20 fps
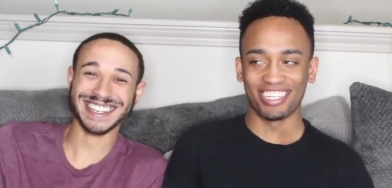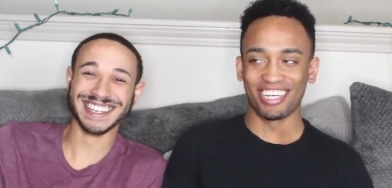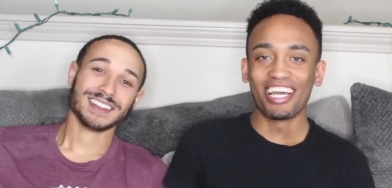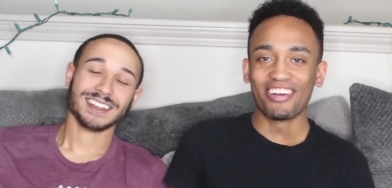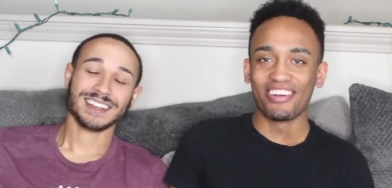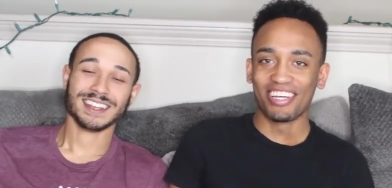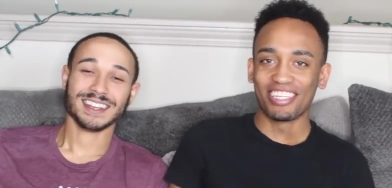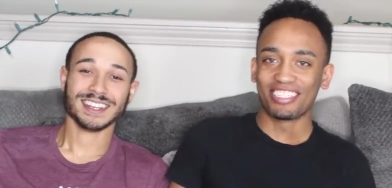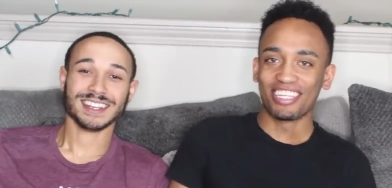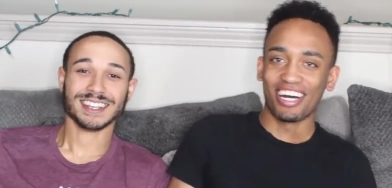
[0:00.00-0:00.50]

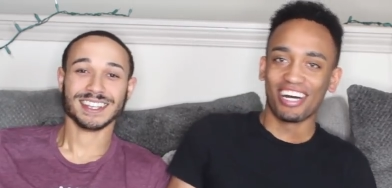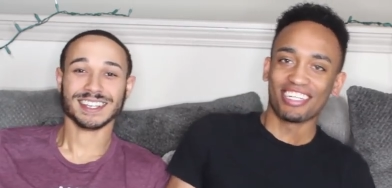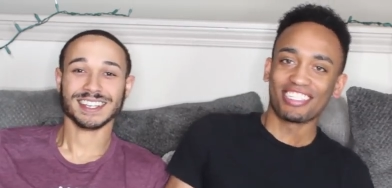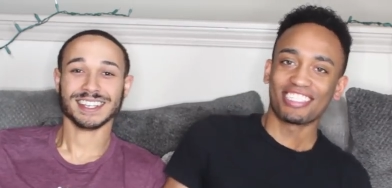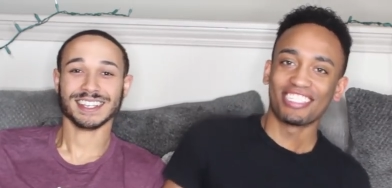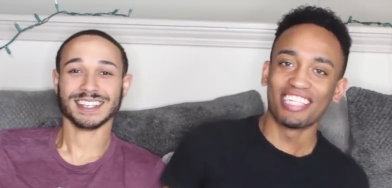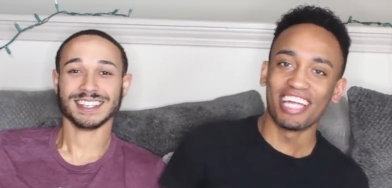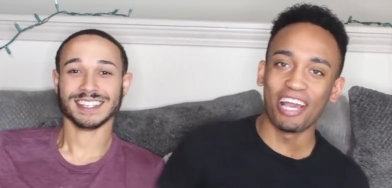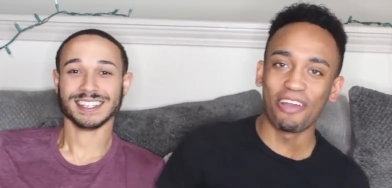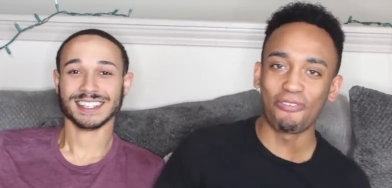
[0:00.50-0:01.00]
Speaker 1: Anyways, y'all,
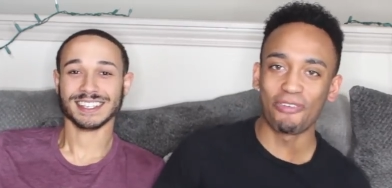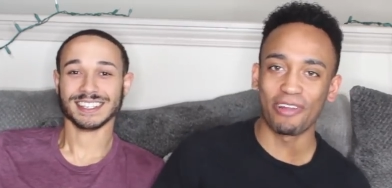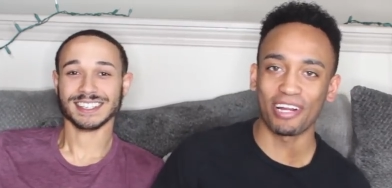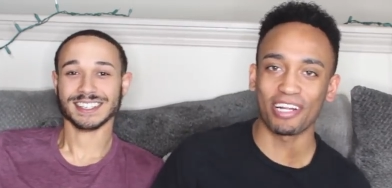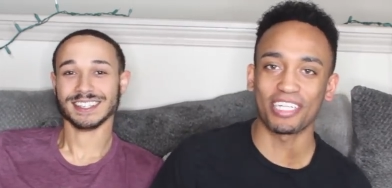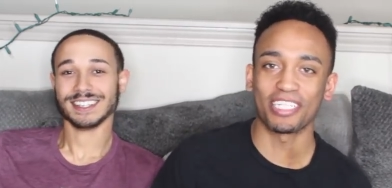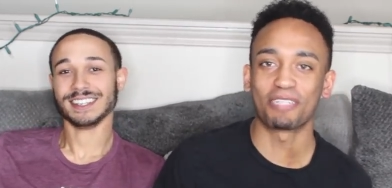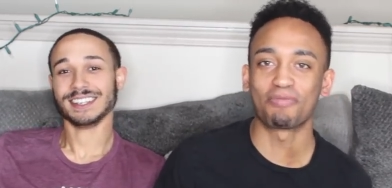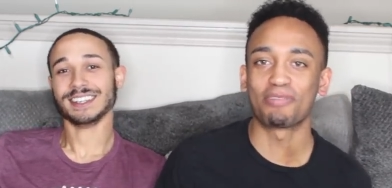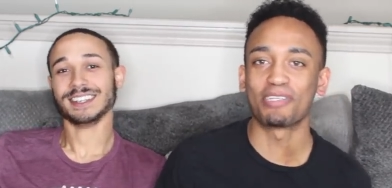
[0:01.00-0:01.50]
today we are
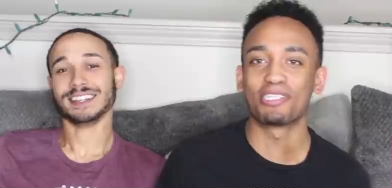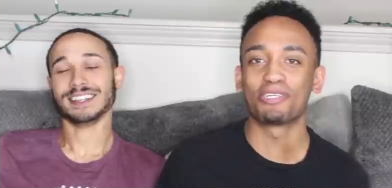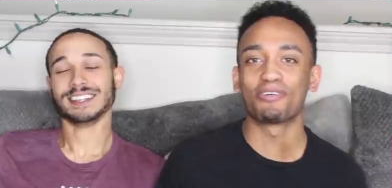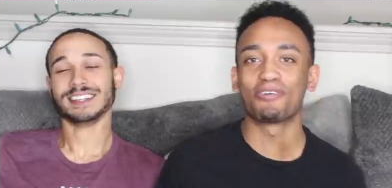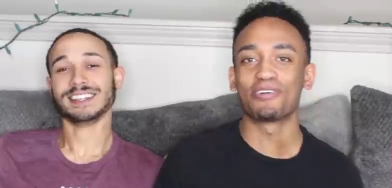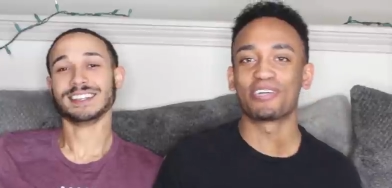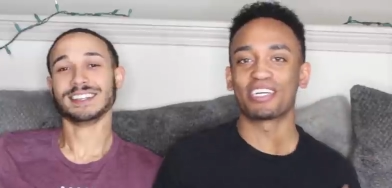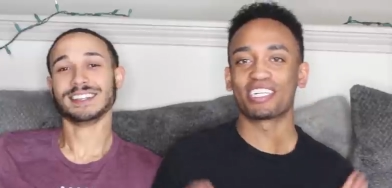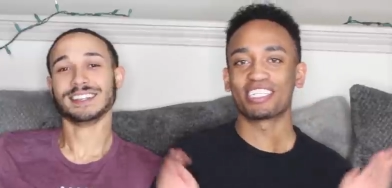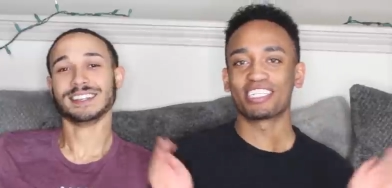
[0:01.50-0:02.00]
going to be
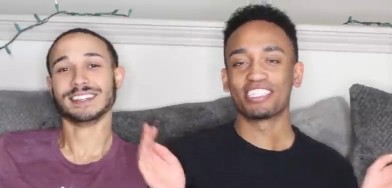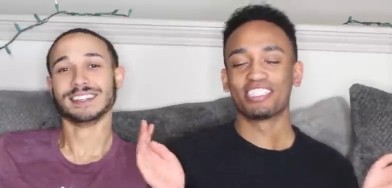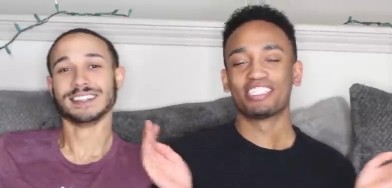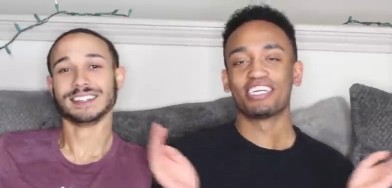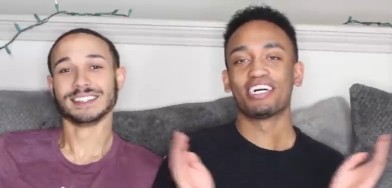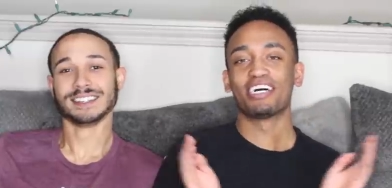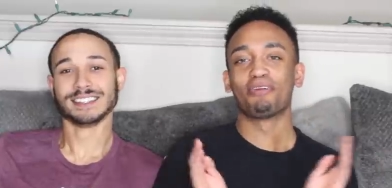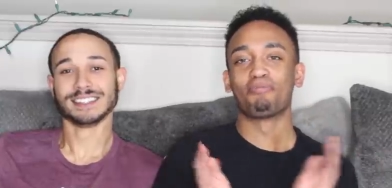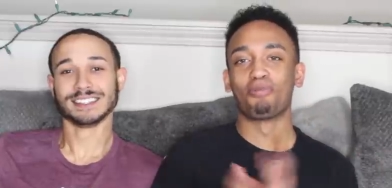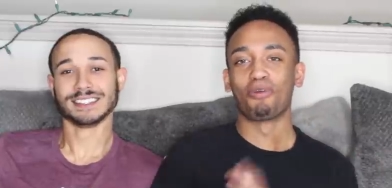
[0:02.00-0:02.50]
doing
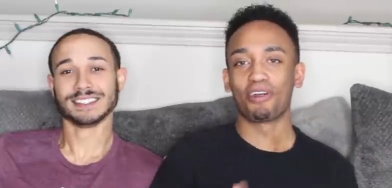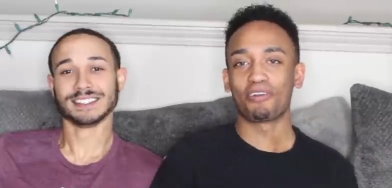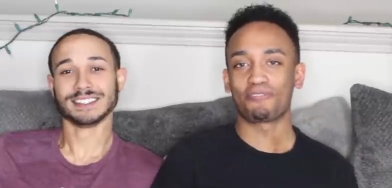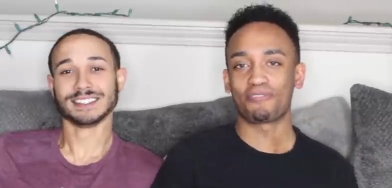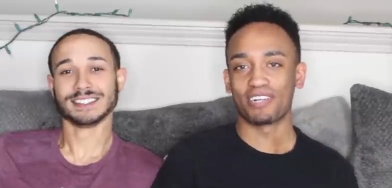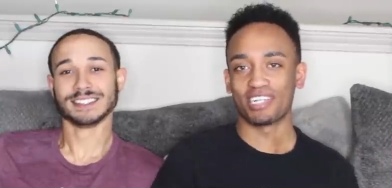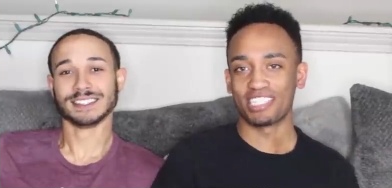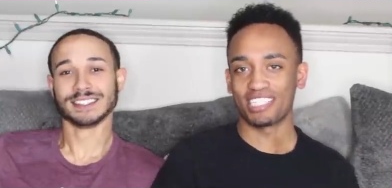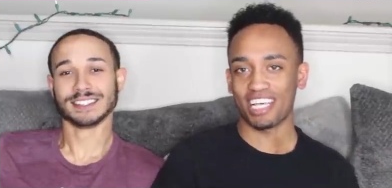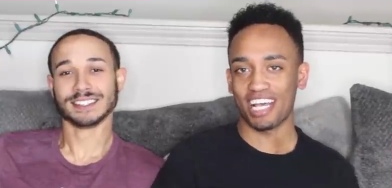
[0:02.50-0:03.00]
the
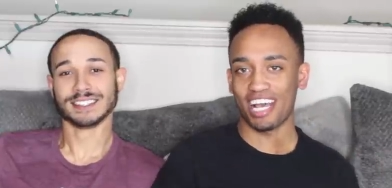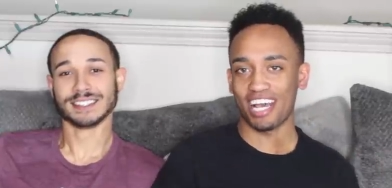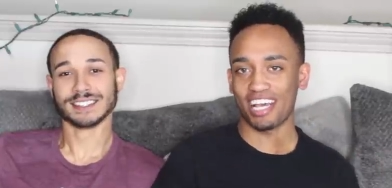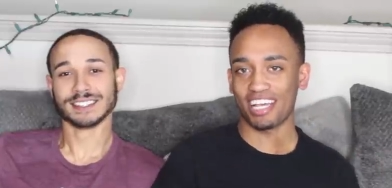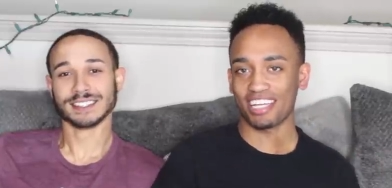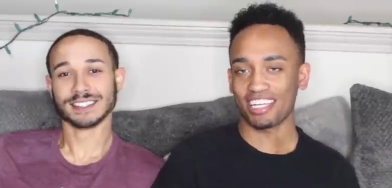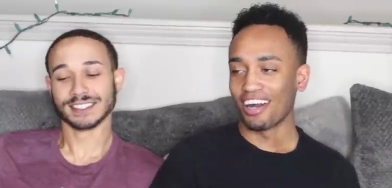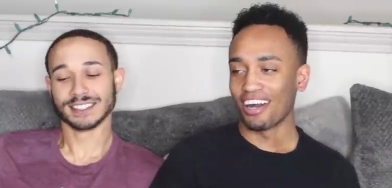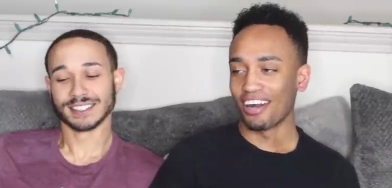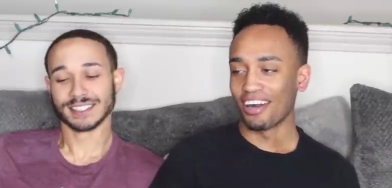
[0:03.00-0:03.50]
boyfriend
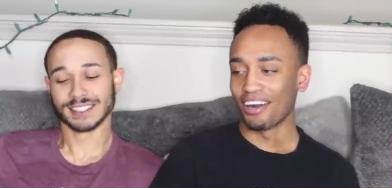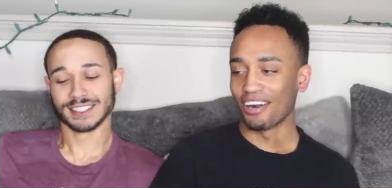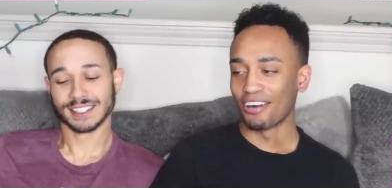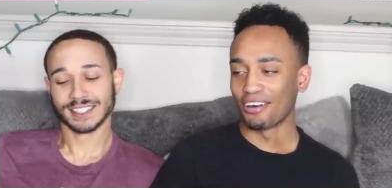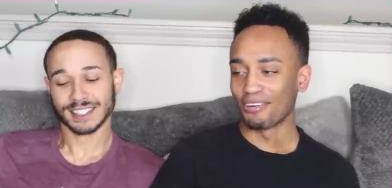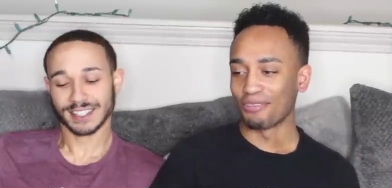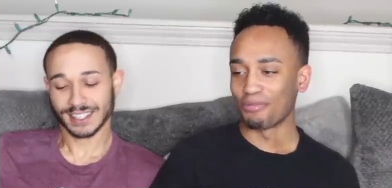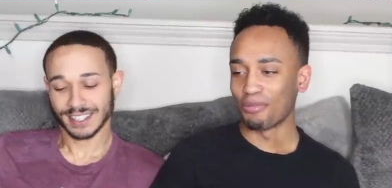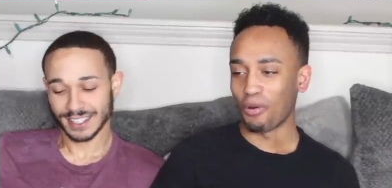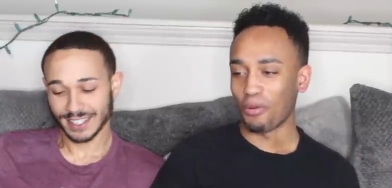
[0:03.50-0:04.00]
tag
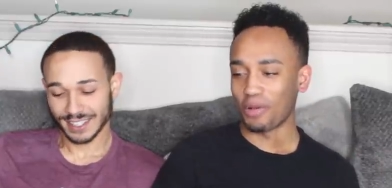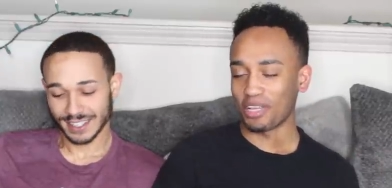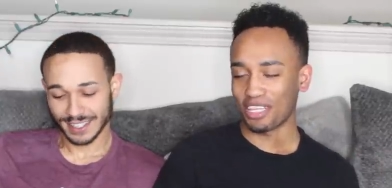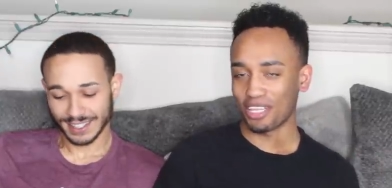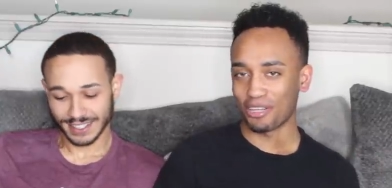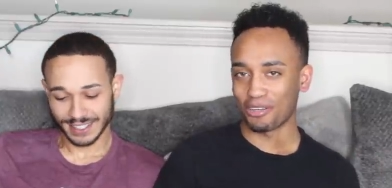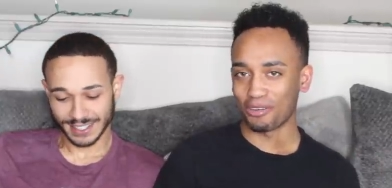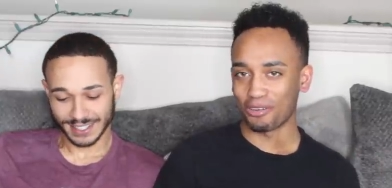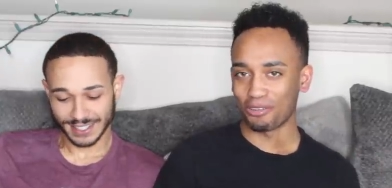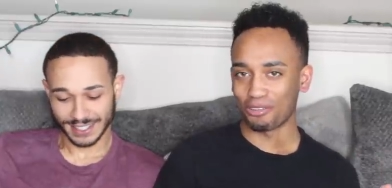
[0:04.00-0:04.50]
um, with a
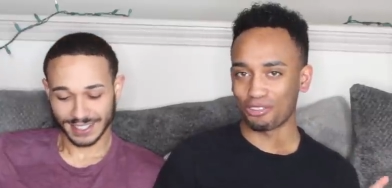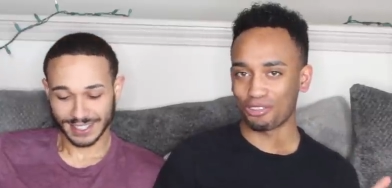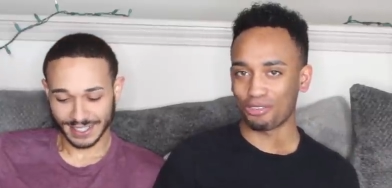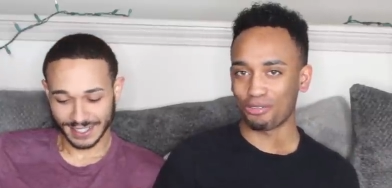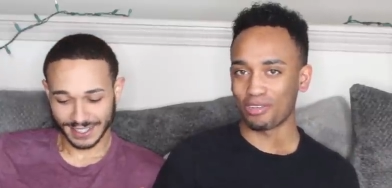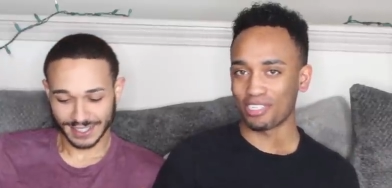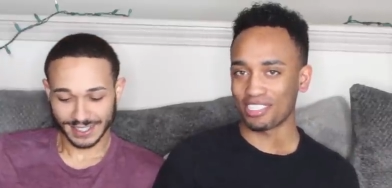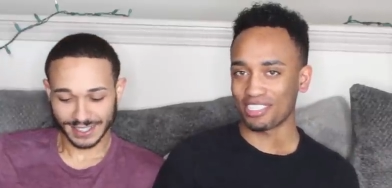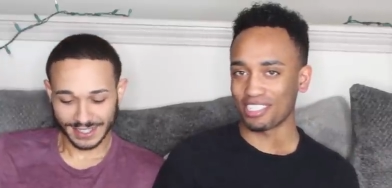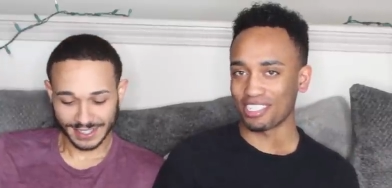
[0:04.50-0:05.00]
little
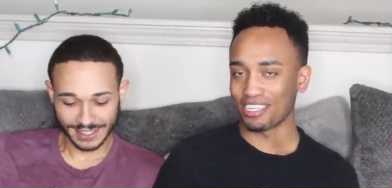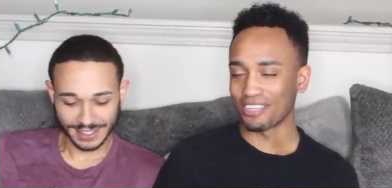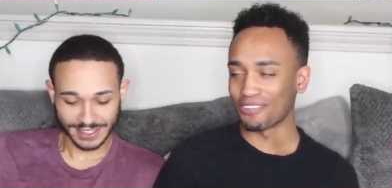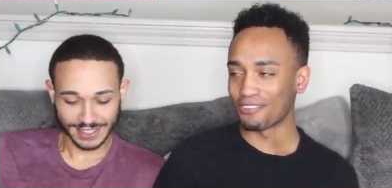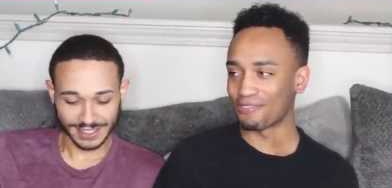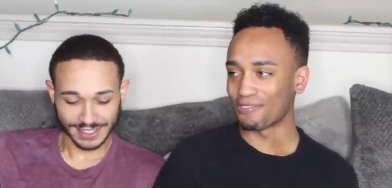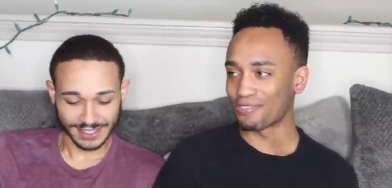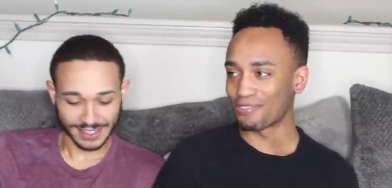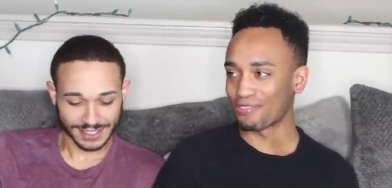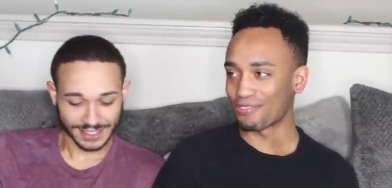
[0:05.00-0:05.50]
twist of